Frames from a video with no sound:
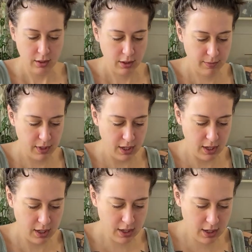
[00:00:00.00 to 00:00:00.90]
Come in
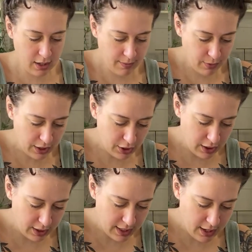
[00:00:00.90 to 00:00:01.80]
here, press
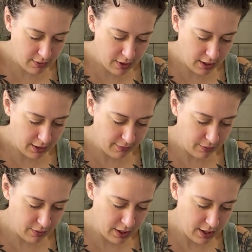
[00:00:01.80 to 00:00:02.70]
straight down, rock it
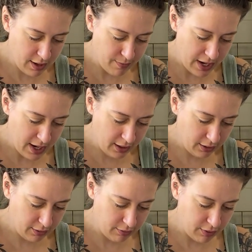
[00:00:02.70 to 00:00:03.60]
forward and
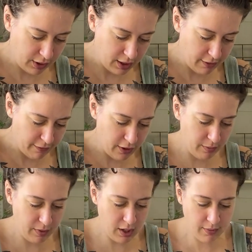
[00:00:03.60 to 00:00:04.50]
back really
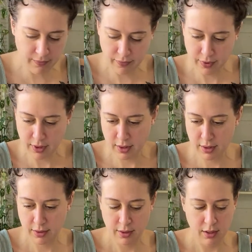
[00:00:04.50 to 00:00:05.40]
firmly.
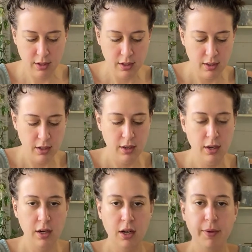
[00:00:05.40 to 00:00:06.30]

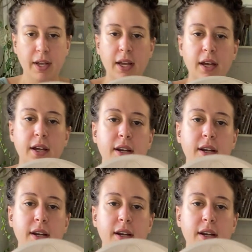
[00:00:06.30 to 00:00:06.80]
Let me get a